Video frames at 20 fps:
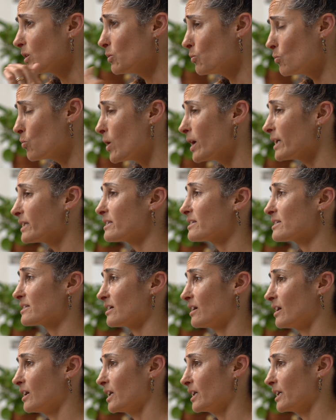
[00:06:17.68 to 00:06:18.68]
once
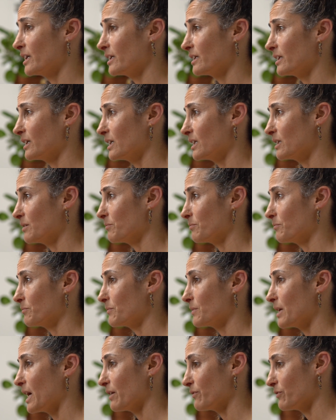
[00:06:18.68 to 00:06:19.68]
I
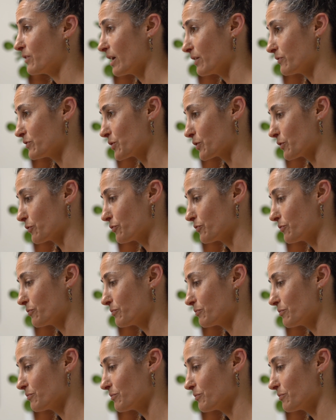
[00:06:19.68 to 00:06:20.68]
have sort of
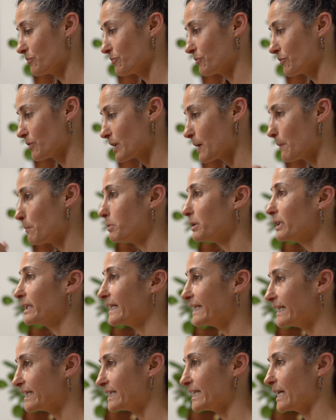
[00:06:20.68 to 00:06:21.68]

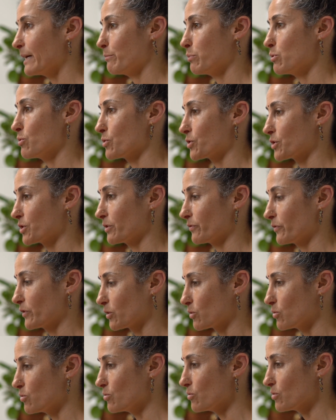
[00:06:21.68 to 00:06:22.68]
completed that portion of the
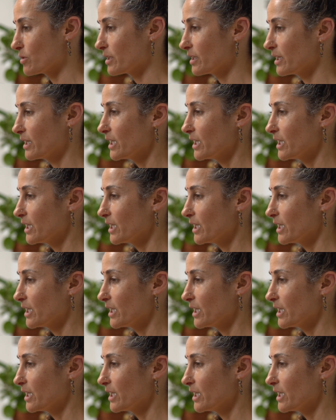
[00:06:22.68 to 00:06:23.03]
cook.